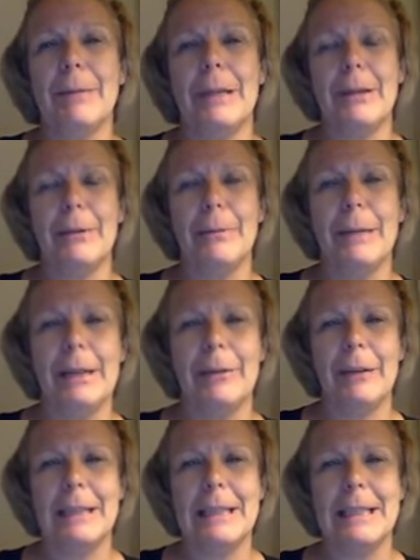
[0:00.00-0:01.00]
it'll be
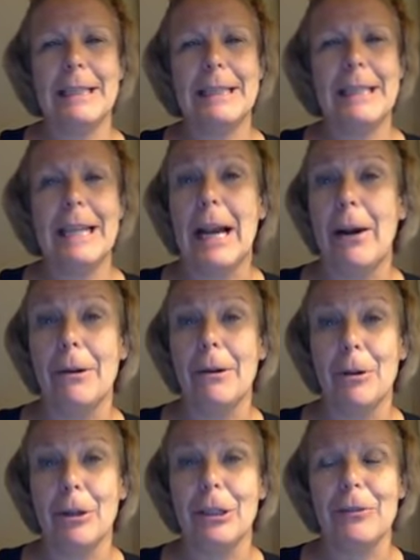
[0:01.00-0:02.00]
interesting to see how it
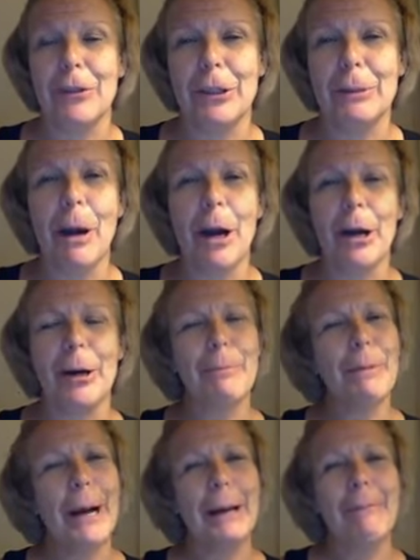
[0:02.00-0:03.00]
works for tomorrow.
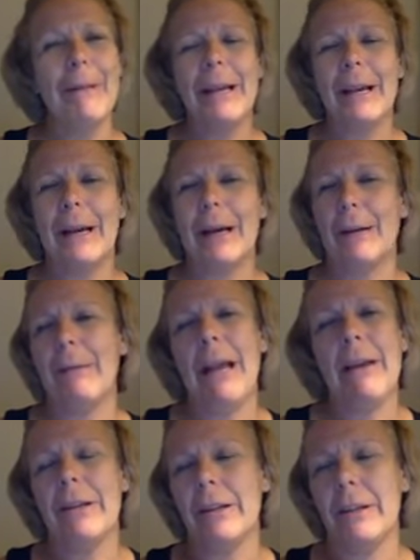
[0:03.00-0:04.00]
But
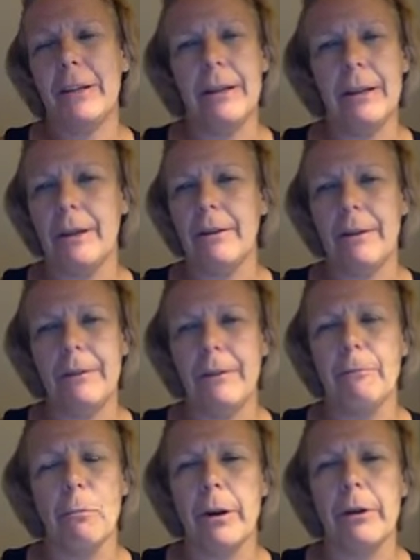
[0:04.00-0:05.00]
having a
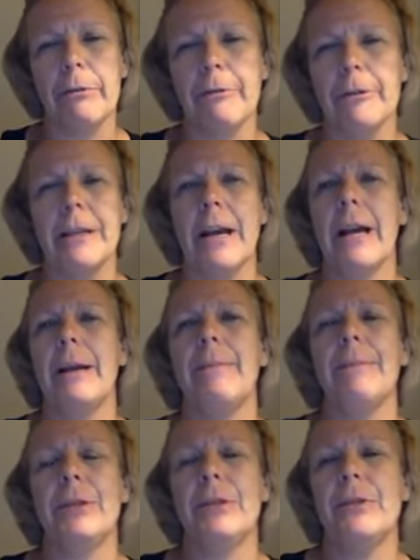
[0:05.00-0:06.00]
wonderful
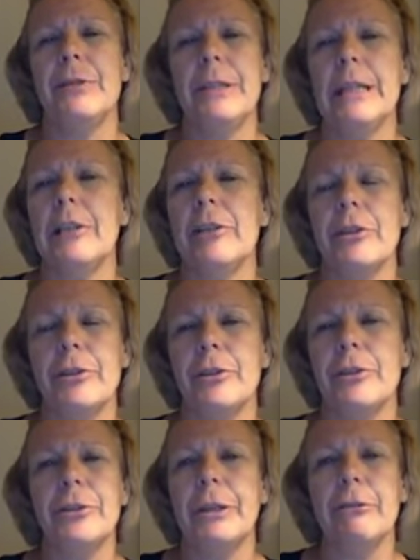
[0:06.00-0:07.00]
time. Student teachers
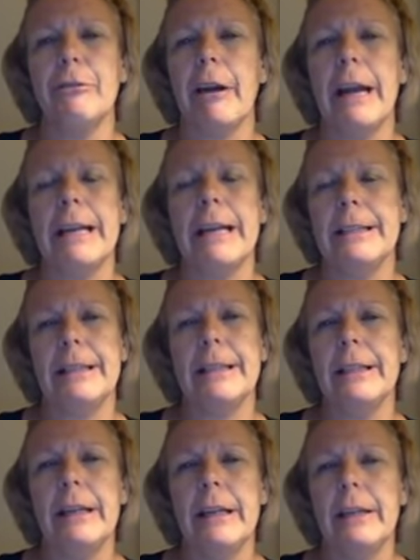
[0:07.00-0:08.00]
are doing great,
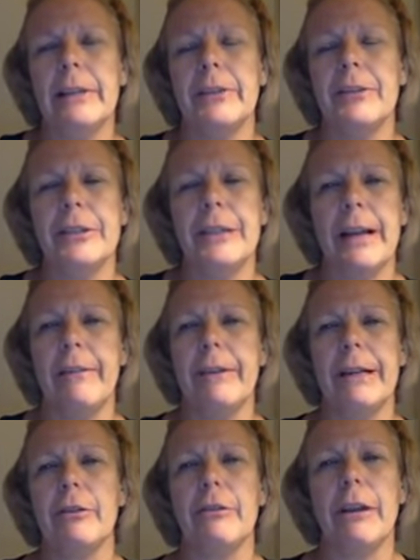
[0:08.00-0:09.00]
and they're just
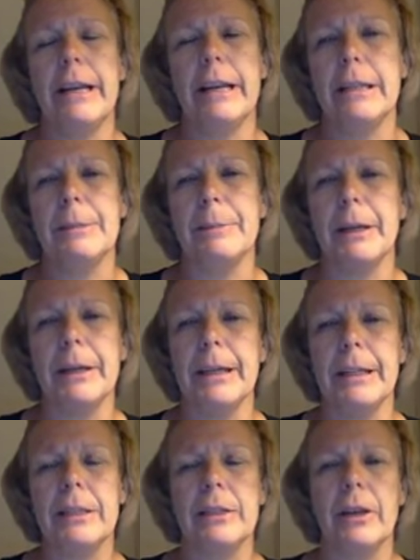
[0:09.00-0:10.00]
having a great
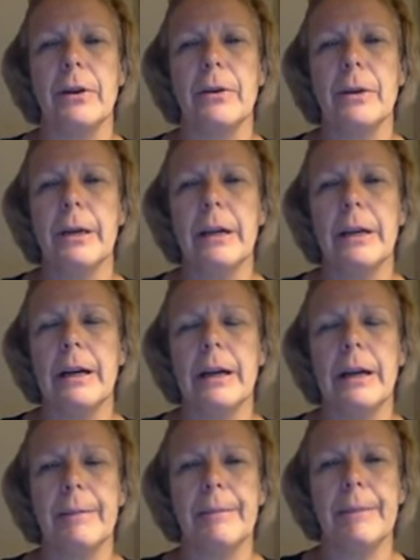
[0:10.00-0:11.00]
experience. So
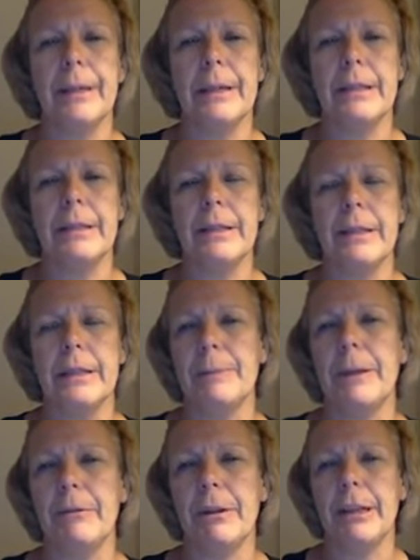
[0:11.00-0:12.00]
it's
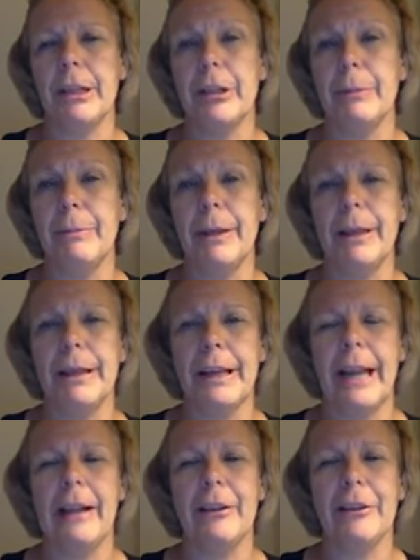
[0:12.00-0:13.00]
been really good, but the
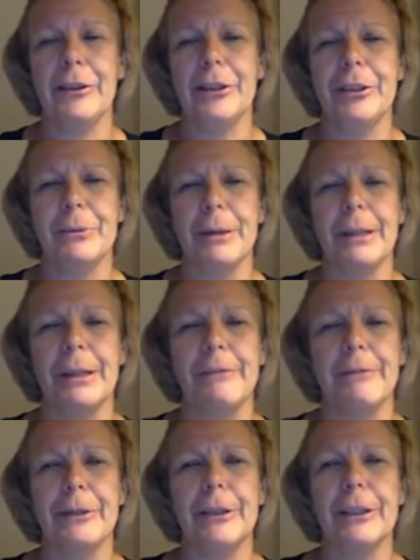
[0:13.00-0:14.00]
calendar is really
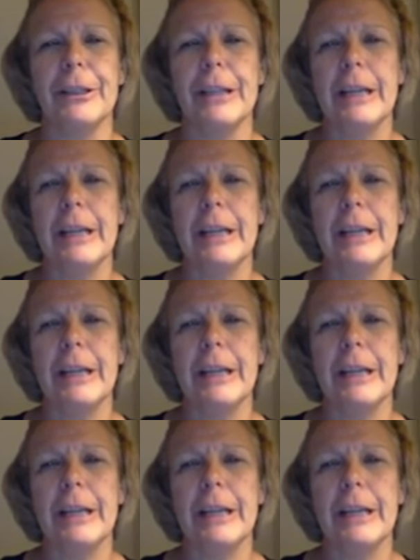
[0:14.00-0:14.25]
full.